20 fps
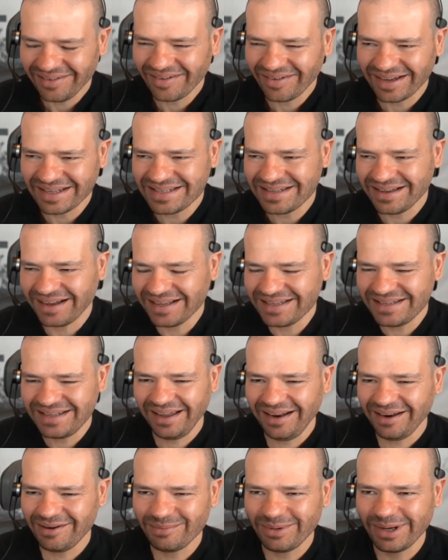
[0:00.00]
I
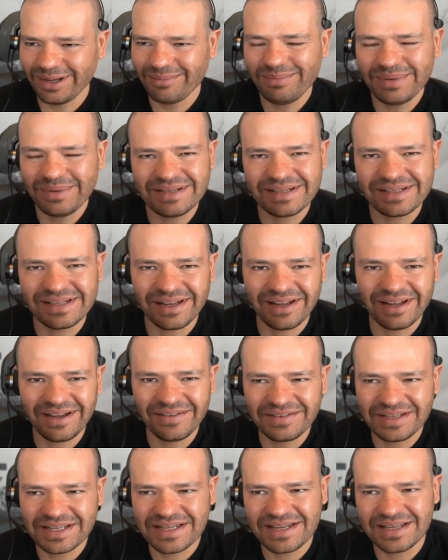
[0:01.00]
started my business
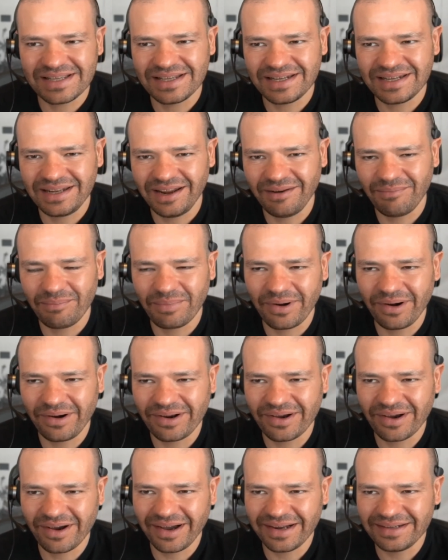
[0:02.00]
life just as a dead
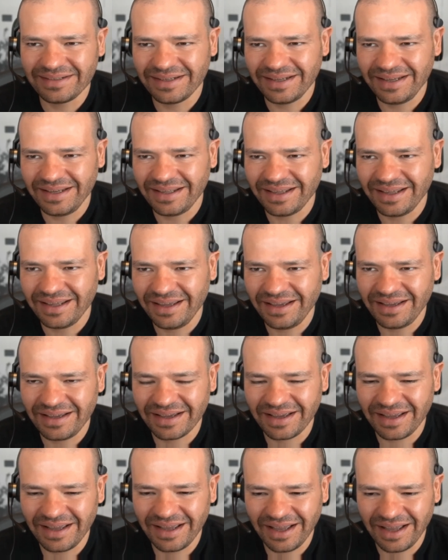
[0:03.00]
broke IT geek.